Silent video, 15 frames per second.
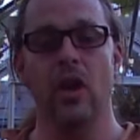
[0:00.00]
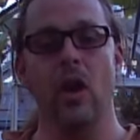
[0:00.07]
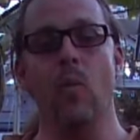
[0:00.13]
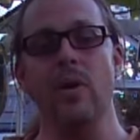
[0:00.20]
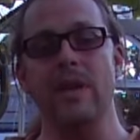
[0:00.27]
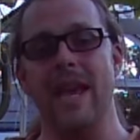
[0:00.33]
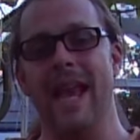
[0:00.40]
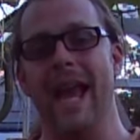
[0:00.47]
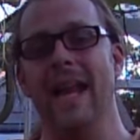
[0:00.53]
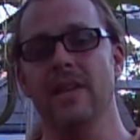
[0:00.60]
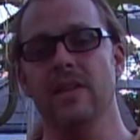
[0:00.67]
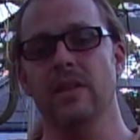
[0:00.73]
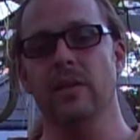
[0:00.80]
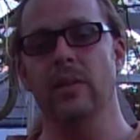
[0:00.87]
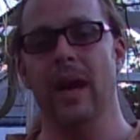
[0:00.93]
And what you
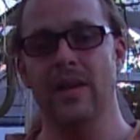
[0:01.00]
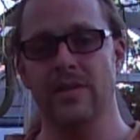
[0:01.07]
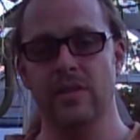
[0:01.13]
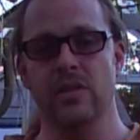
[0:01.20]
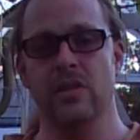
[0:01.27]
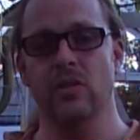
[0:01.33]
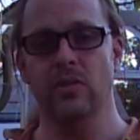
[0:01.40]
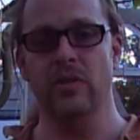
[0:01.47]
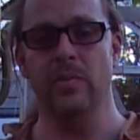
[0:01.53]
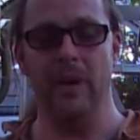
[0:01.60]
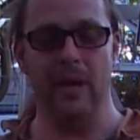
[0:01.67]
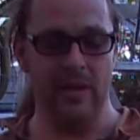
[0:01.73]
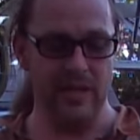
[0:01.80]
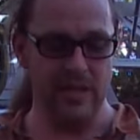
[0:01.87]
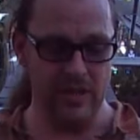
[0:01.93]
can do as a slug
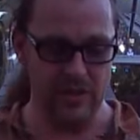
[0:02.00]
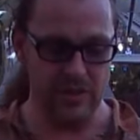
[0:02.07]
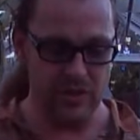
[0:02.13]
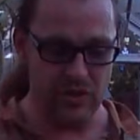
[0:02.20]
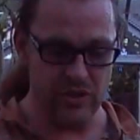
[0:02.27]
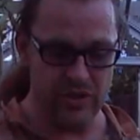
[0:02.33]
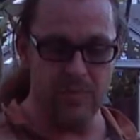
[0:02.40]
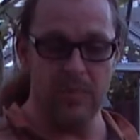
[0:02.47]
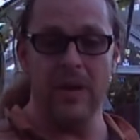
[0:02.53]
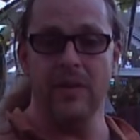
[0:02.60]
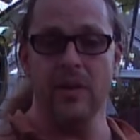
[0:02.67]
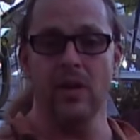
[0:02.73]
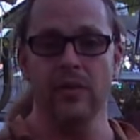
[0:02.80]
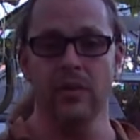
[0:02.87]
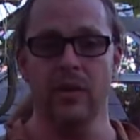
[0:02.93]
repellent is just spread
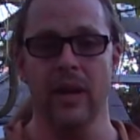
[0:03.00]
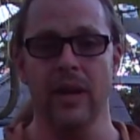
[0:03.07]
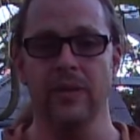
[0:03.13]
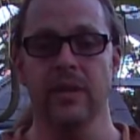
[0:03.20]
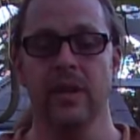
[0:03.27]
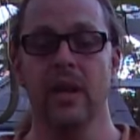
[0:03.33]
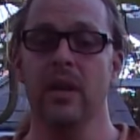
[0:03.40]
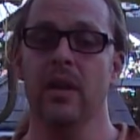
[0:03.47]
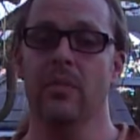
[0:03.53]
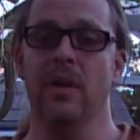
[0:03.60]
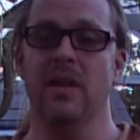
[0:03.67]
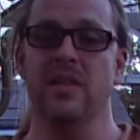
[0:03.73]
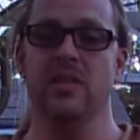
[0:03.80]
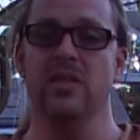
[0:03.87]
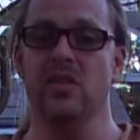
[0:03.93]
that on the ground. And
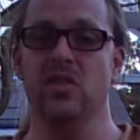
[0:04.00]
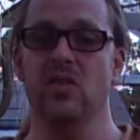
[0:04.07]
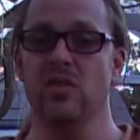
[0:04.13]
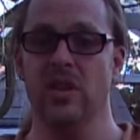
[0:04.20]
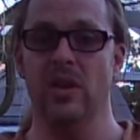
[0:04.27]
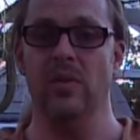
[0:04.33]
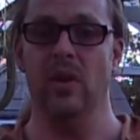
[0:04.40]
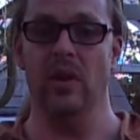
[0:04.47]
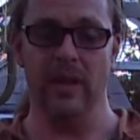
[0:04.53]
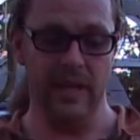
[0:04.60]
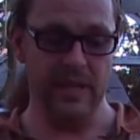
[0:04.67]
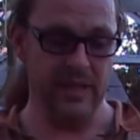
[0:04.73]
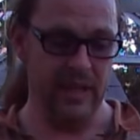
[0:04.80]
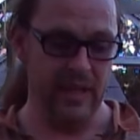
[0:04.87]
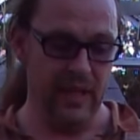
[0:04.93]
basically the slugs don't
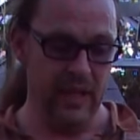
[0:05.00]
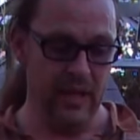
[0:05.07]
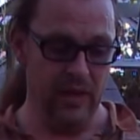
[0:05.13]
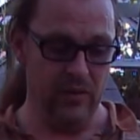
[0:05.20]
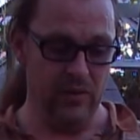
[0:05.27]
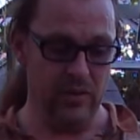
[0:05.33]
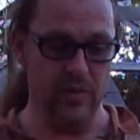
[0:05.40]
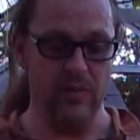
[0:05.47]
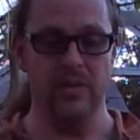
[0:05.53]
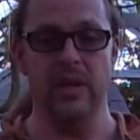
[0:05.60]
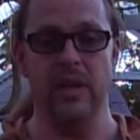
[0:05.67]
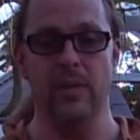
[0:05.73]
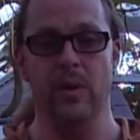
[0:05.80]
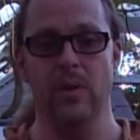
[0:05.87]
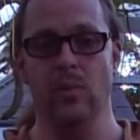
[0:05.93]
like it, and also
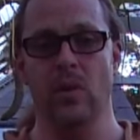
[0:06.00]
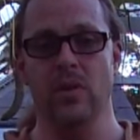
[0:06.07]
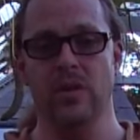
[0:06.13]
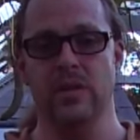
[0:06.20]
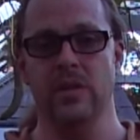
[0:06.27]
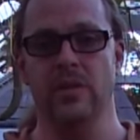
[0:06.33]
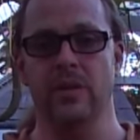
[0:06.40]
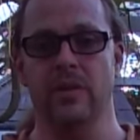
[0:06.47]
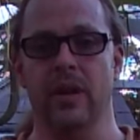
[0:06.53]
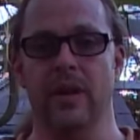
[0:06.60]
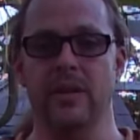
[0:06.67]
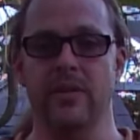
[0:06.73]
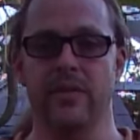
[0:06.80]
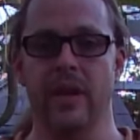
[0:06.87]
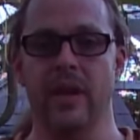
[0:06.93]
obviously whilst it's on the
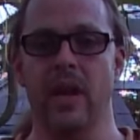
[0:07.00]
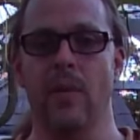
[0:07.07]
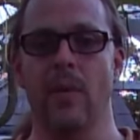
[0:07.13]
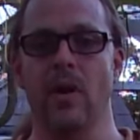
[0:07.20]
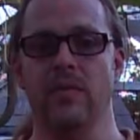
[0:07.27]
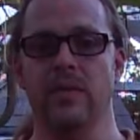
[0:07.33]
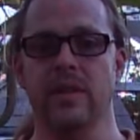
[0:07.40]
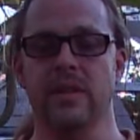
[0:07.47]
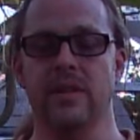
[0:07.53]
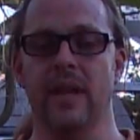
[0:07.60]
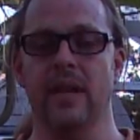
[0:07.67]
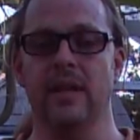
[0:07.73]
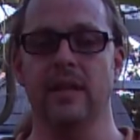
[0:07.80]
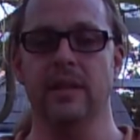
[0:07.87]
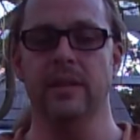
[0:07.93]
ground, if they go over it,
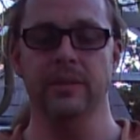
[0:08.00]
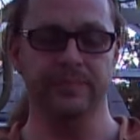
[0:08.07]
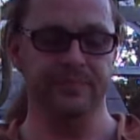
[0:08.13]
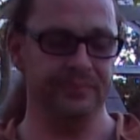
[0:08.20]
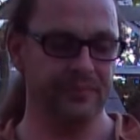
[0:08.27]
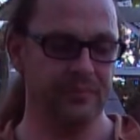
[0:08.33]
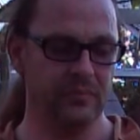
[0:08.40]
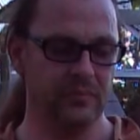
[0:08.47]
then um,